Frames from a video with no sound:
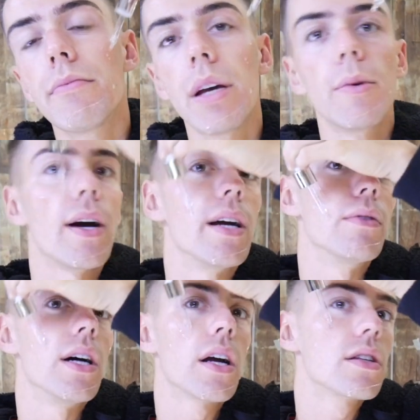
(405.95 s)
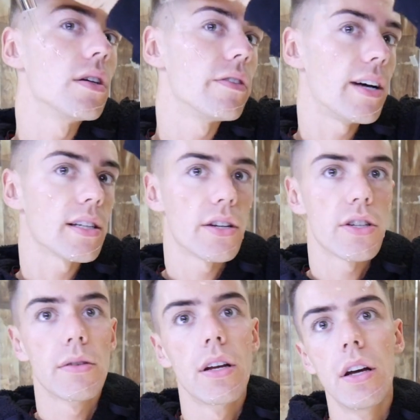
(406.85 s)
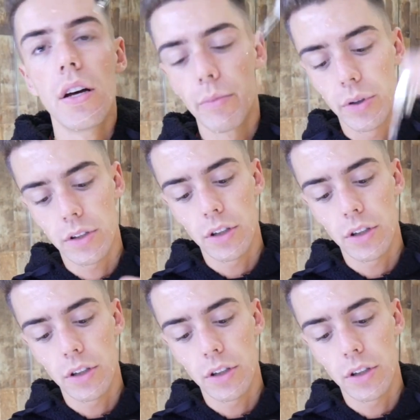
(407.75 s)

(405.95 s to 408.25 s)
Maybe why it works so fast, I just put